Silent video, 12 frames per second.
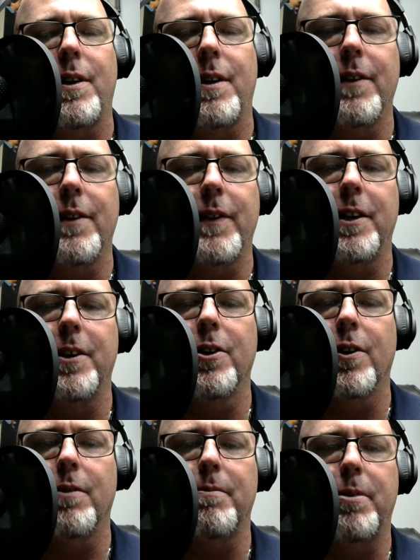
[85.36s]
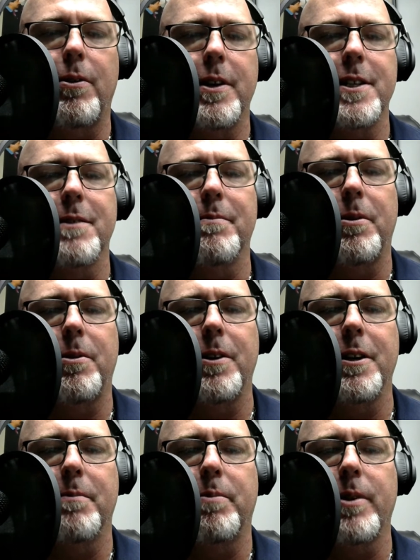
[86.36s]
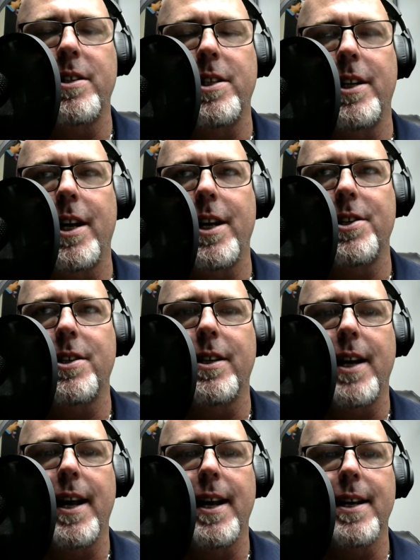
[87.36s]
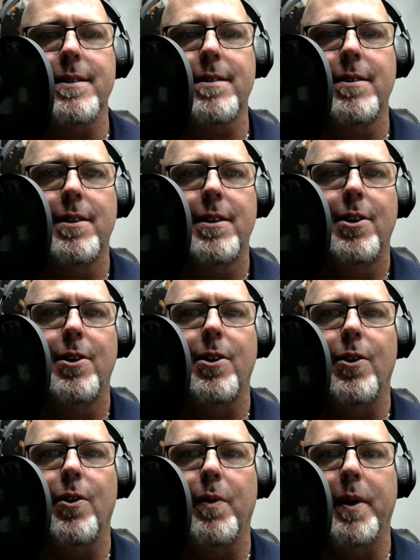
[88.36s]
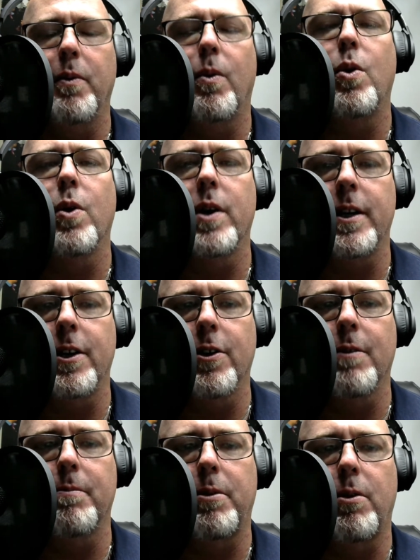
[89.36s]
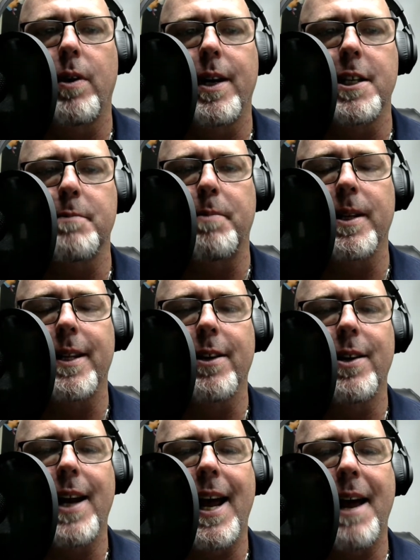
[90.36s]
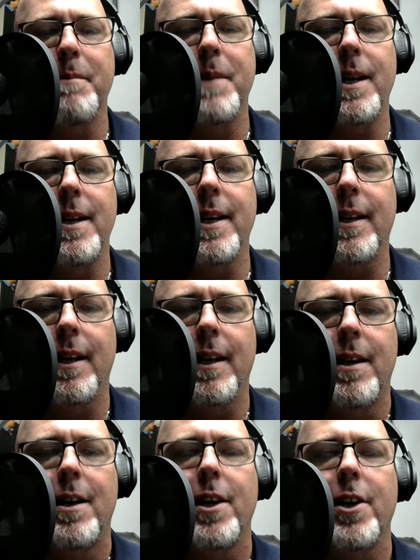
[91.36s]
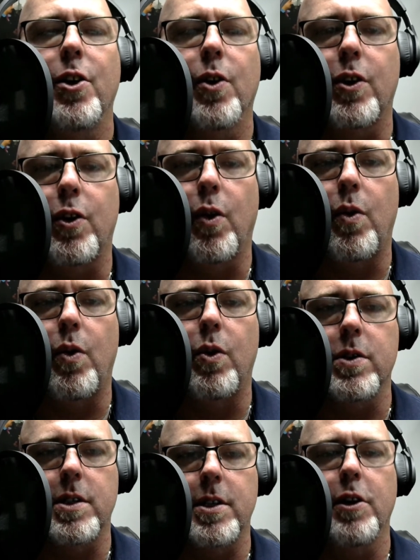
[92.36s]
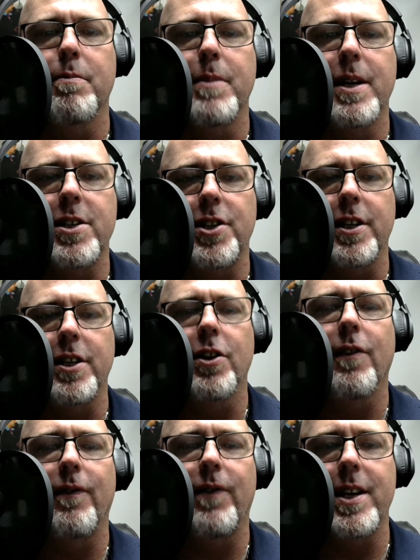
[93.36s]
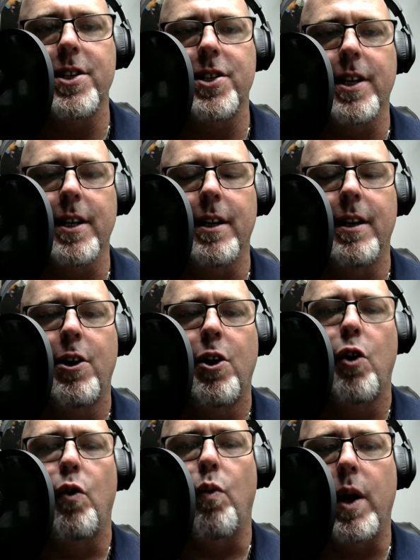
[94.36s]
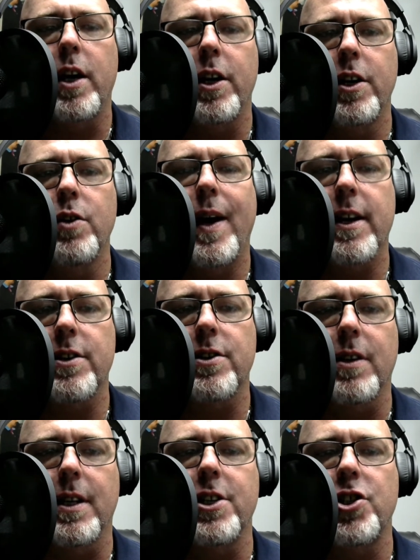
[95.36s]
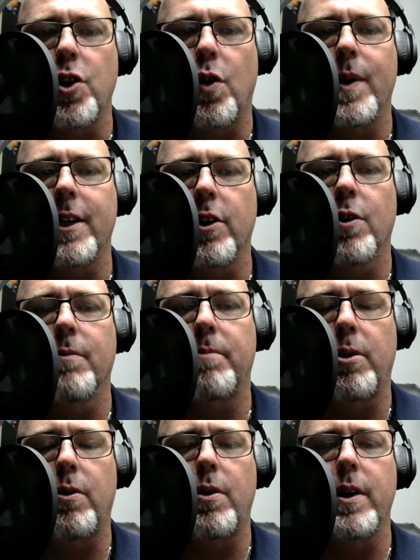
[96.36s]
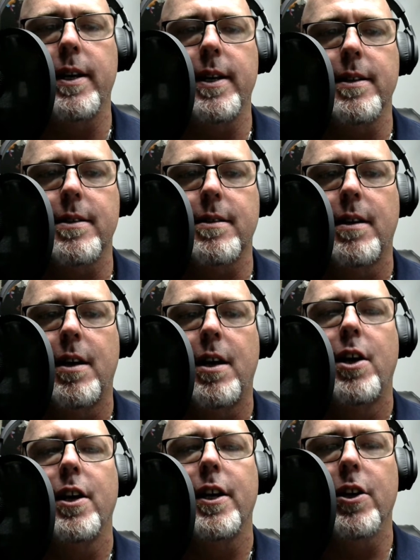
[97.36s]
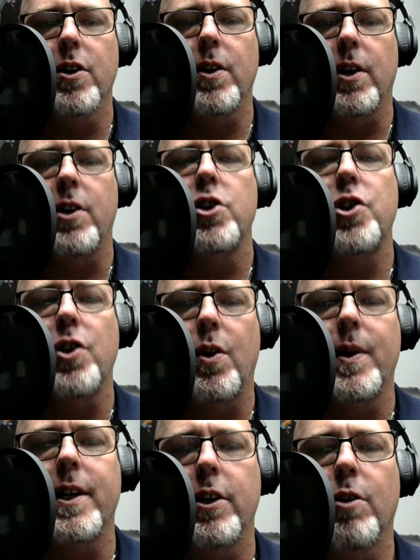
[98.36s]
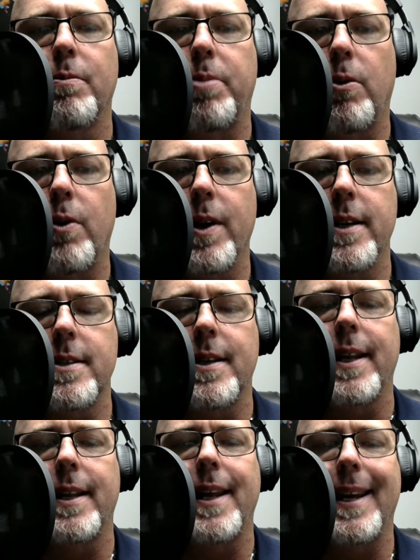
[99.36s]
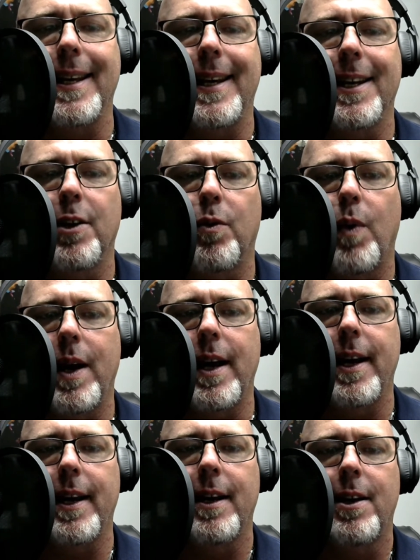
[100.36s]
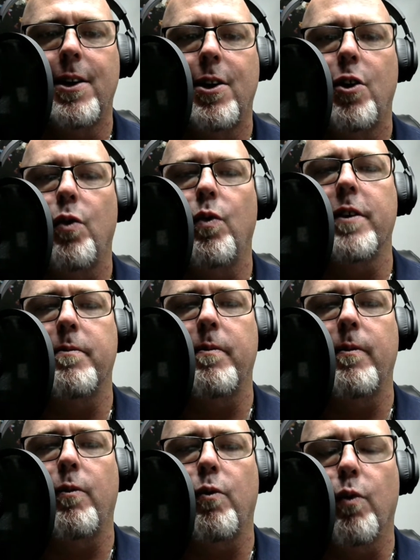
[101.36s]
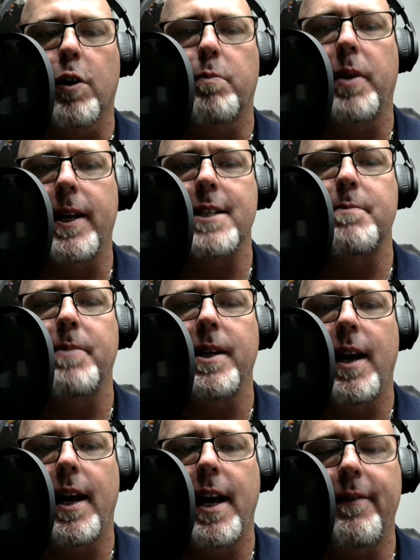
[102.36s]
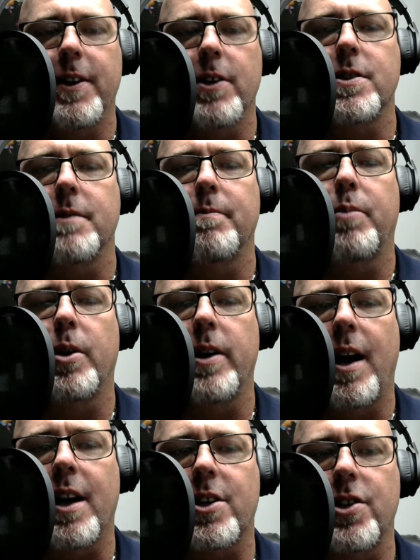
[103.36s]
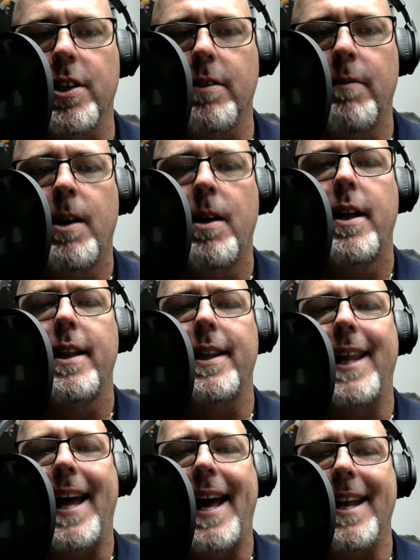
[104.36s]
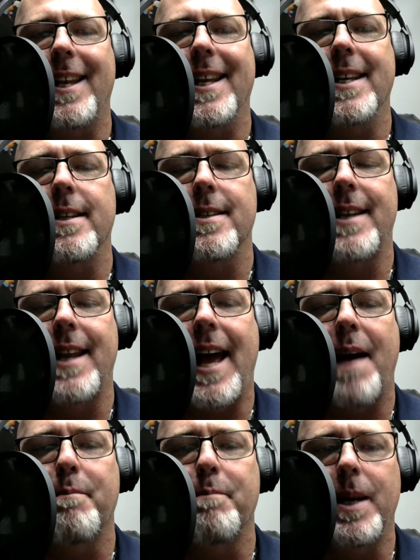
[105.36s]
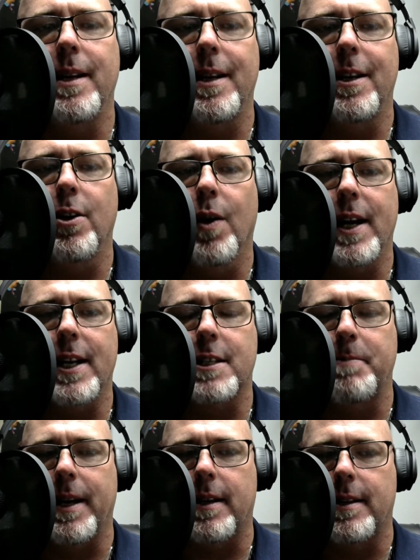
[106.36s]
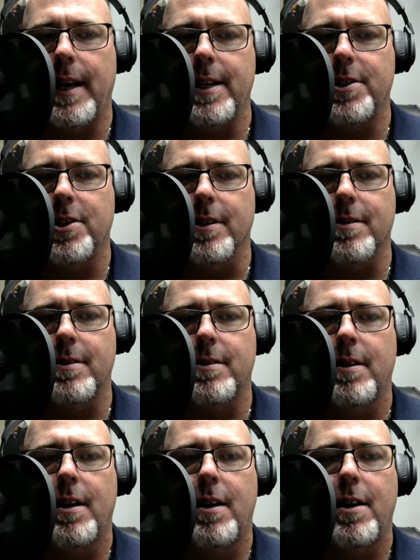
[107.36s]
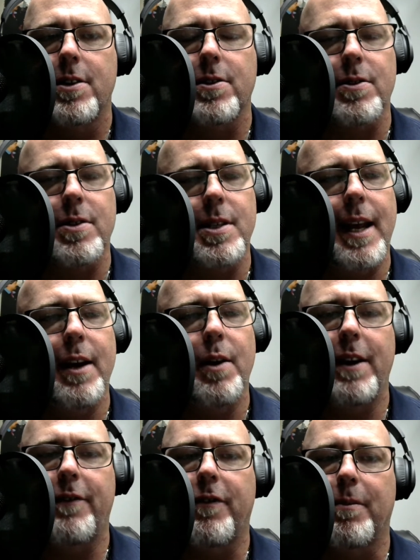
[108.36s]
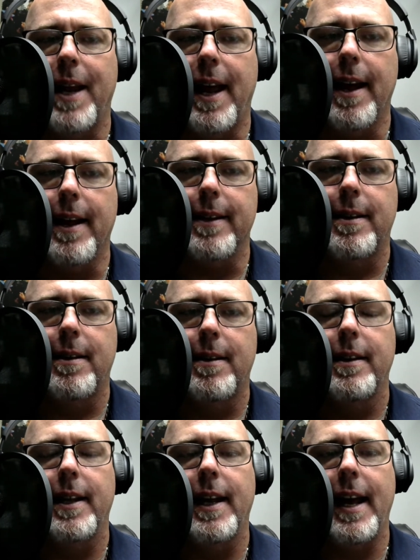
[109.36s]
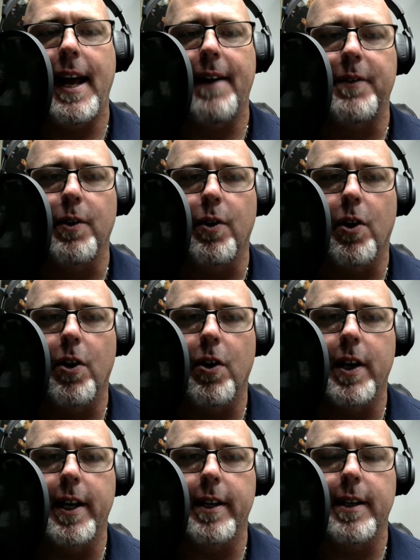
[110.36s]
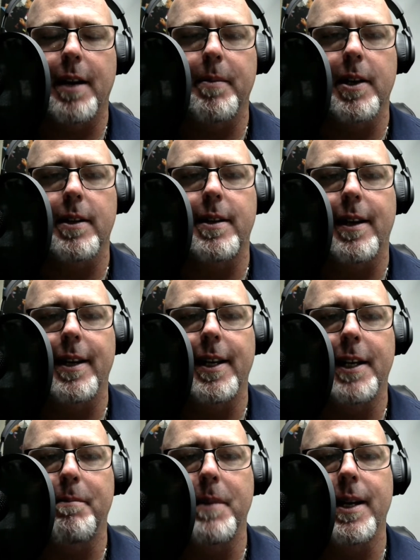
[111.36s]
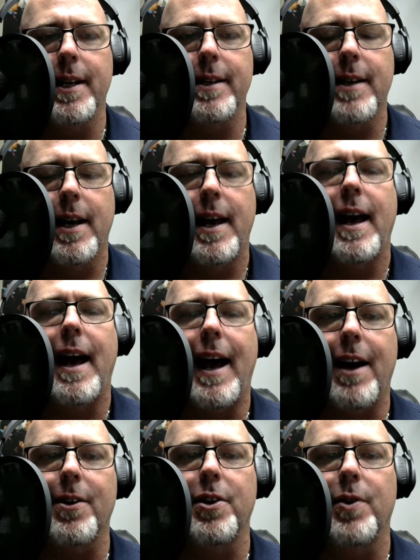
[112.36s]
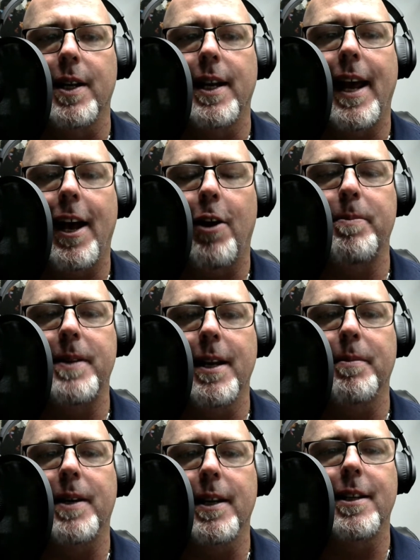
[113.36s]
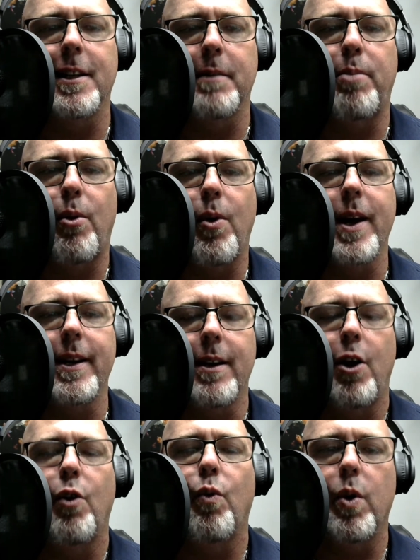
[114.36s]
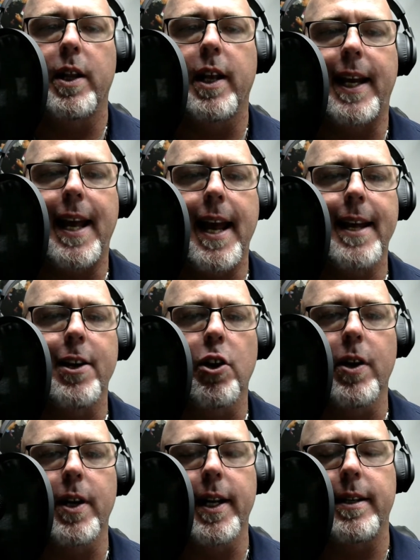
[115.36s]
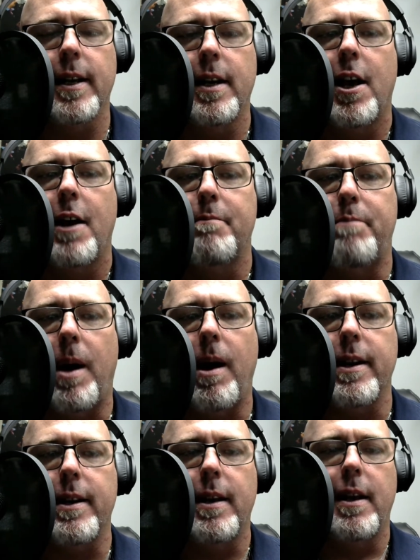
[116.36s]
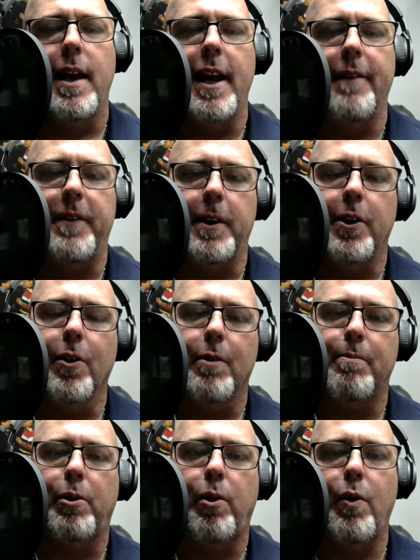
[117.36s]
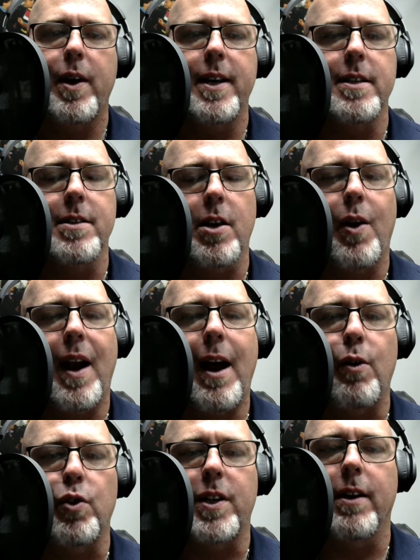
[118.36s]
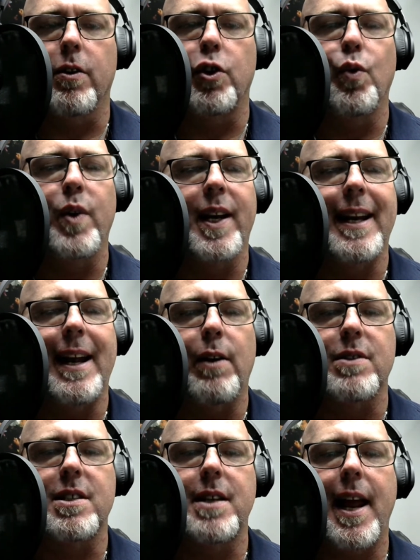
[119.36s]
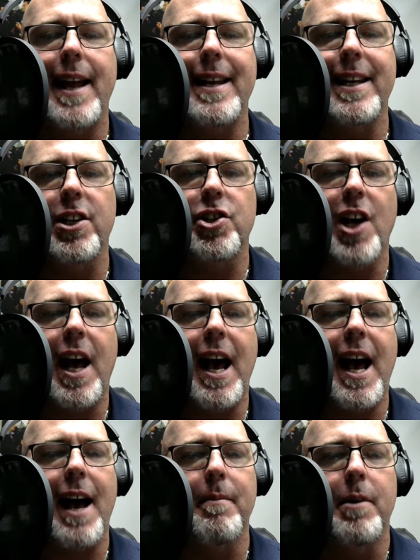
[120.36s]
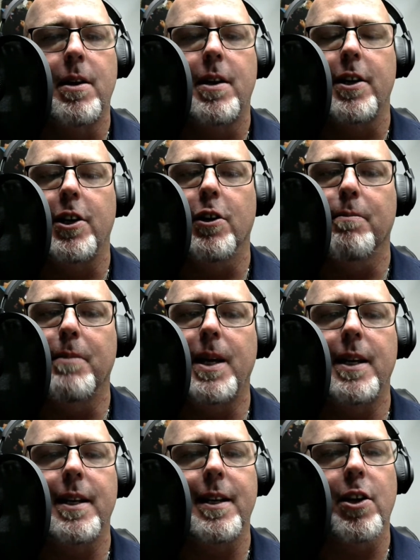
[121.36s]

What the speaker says: giving your employees employee appreciation days or rewarding your employees, but they're not meeting your goals, your mission, your vision, what are you actually showing your employees? You're showing your employees that they can get away with workplace behaviors and production that is not meeting your expectations. So stay away from that. They have to earn it. And I'm going to tell you in a minute how you can help them get to the point where they can earn it. But if your employees are out there doing an outstanding job, you're meeting your